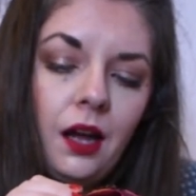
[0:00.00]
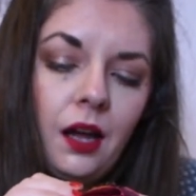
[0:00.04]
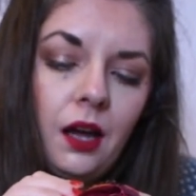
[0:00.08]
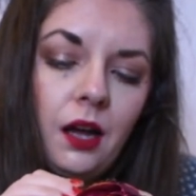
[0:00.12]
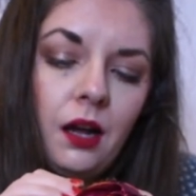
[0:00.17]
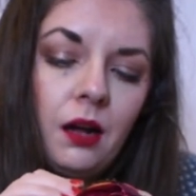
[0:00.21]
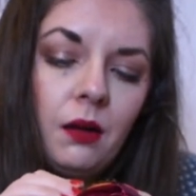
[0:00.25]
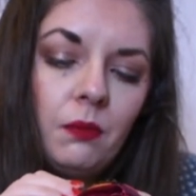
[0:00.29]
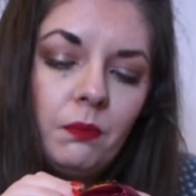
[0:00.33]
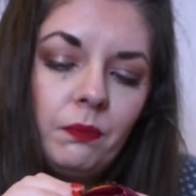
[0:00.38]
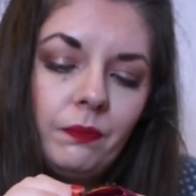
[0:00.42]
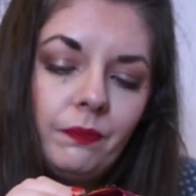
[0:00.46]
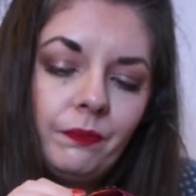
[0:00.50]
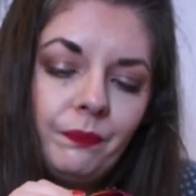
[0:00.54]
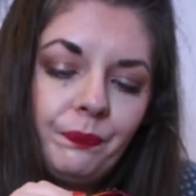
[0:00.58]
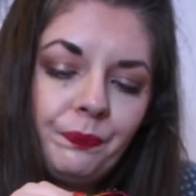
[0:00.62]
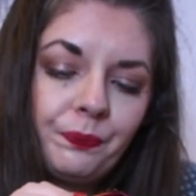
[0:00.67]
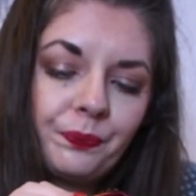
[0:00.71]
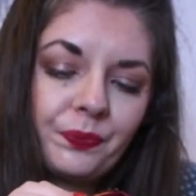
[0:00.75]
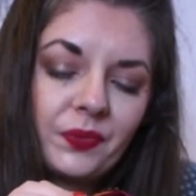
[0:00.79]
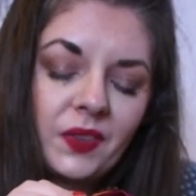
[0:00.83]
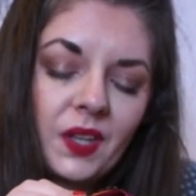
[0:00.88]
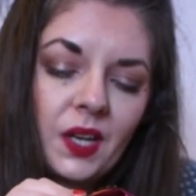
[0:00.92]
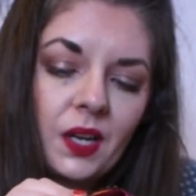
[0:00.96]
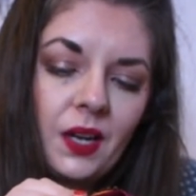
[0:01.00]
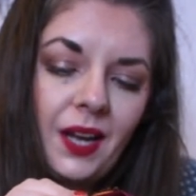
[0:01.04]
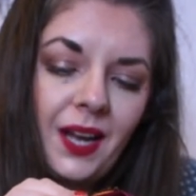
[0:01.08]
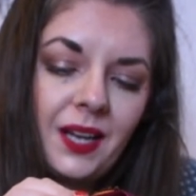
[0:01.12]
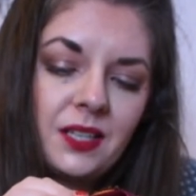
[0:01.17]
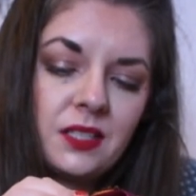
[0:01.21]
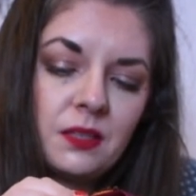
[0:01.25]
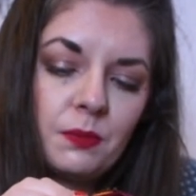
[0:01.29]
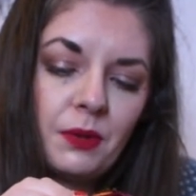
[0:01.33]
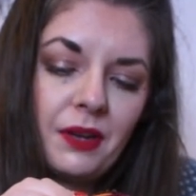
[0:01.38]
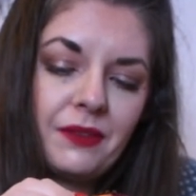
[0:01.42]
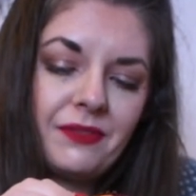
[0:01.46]

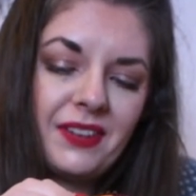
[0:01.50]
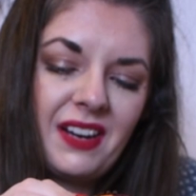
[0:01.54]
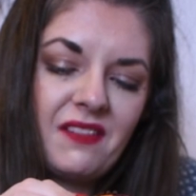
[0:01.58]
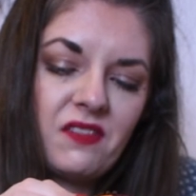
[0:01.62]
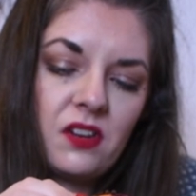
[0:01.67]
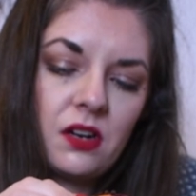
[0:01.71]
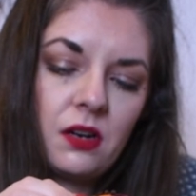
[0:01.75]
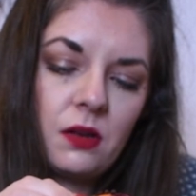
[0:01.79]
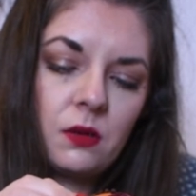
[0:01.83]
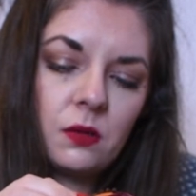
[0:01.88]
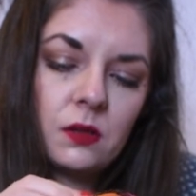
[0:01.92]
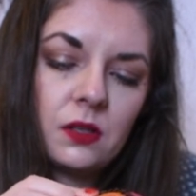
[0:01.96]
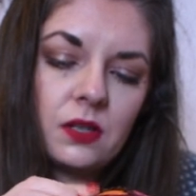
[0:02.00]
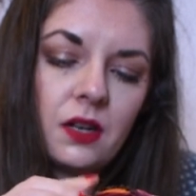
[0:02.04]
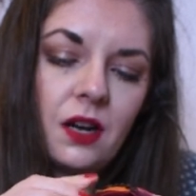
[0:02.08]
Head to my favorite local